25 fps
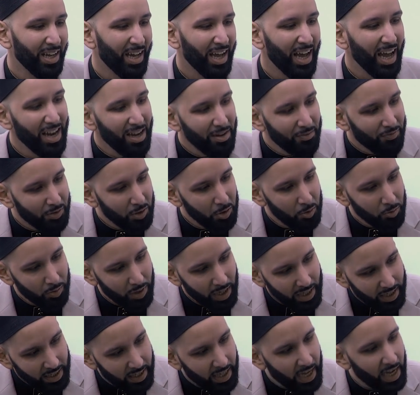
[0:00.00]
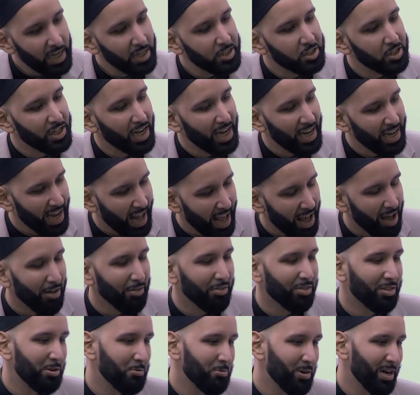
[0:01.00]
And if you engage it in a
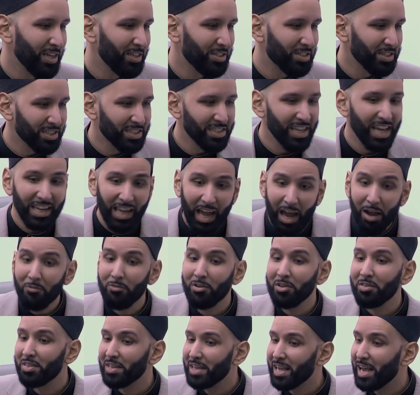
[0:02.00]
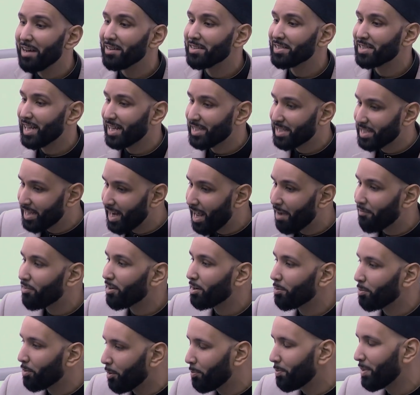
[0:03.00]
healthy way, just like everything else that's
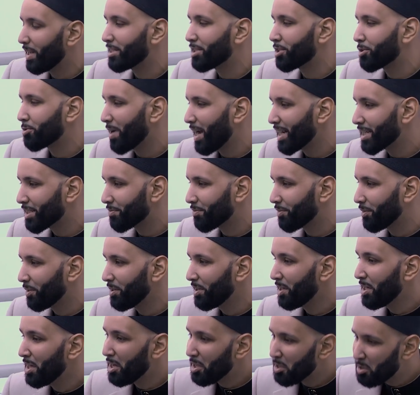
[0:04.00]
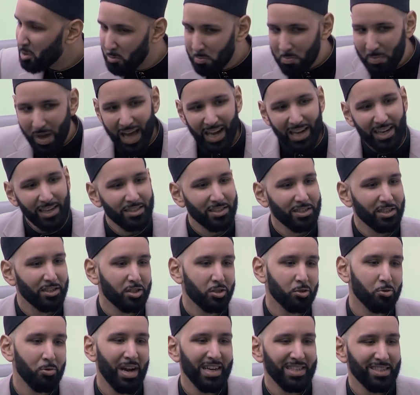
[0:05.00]
inevitable but stressful, you manage the
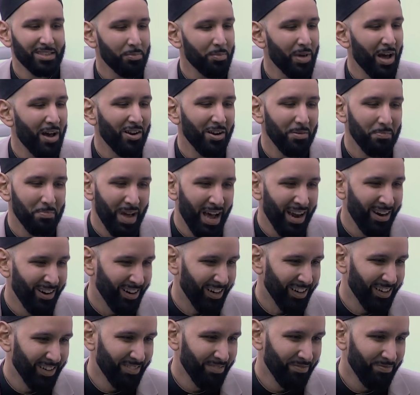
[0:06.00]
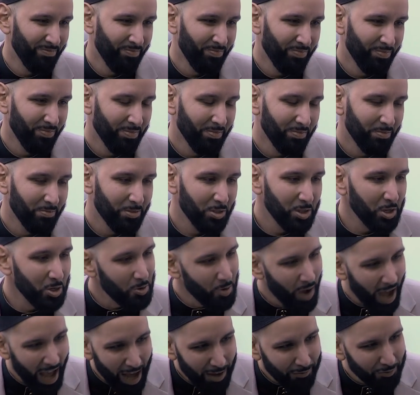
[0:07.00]
stress about it better. So
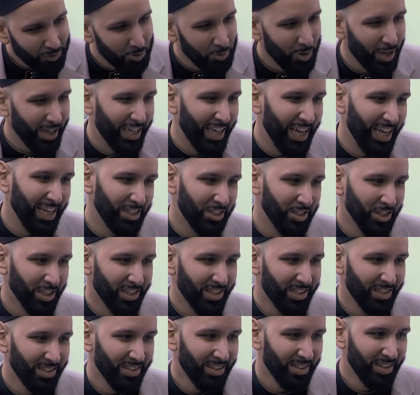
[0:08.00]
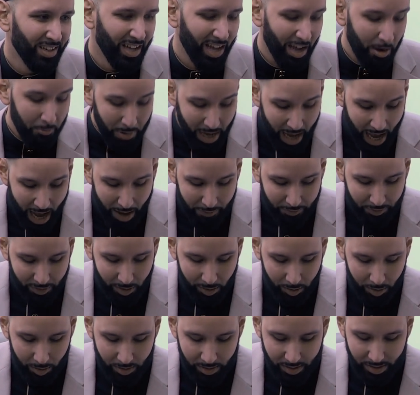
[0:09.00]
you have to engage it. And we have to
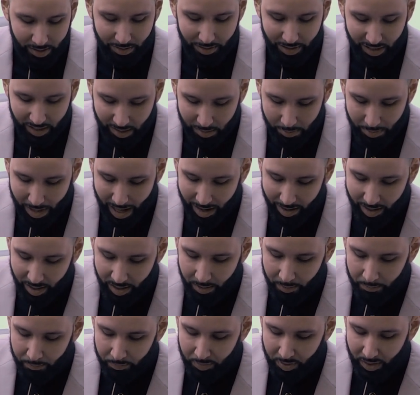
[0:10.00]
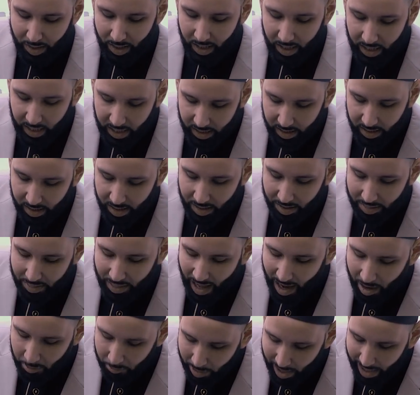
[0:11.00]
learn to think about it in
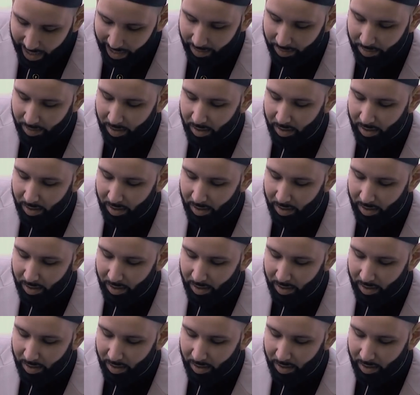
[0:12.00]
that way.